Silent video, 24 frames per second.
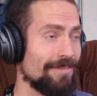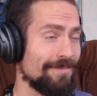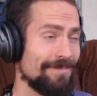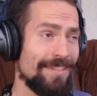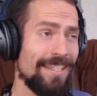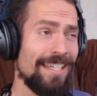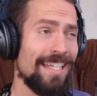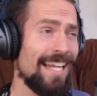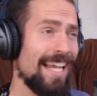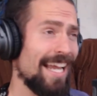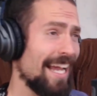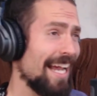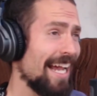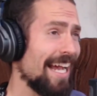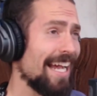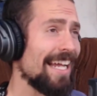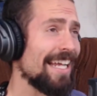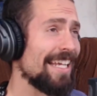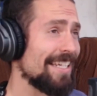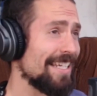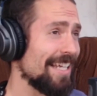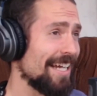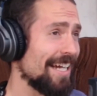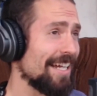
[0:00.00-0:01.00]
I've done a
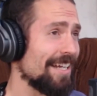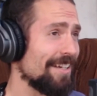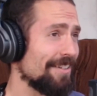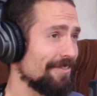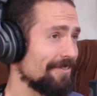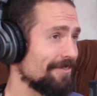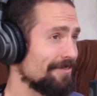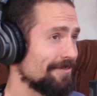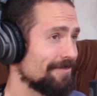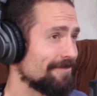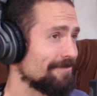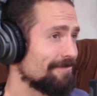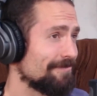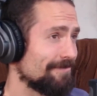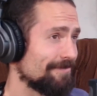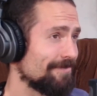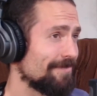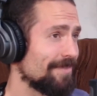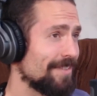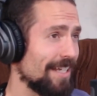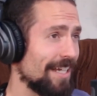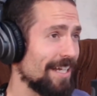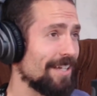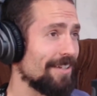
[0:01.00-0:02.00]
high
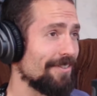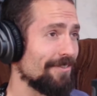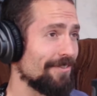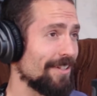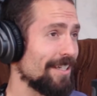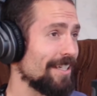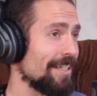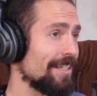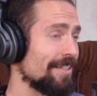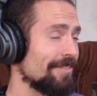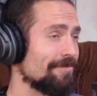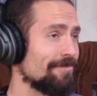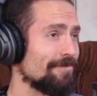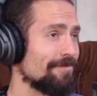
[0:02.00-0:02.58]
diving.